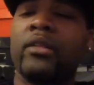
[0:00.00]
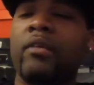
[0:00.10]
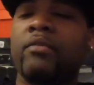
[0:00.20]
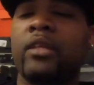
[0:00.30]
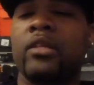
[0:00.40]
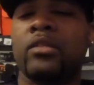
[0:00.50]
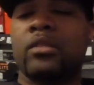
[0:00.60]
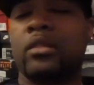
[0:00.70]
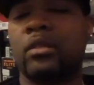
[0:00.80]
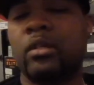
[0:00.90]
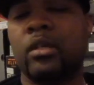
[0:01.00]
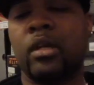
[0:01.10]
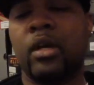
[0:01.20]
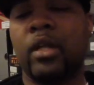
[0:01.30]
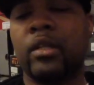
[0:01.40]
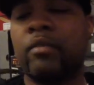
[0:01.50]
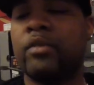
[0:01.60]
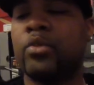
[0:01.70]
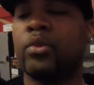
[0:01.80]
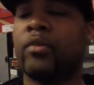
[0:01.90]
love these. I
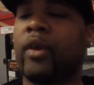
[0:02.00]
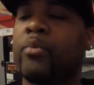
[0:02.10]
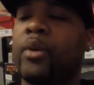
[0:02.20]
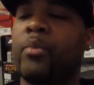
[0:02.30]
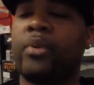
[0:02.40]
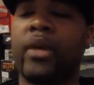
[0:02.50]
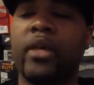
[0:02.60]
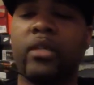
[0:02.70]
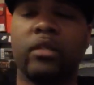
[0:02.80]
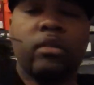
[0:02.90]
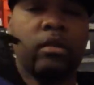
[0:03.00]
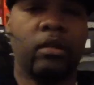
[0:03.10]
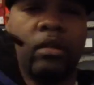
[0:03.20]
love these with the right pair of pants.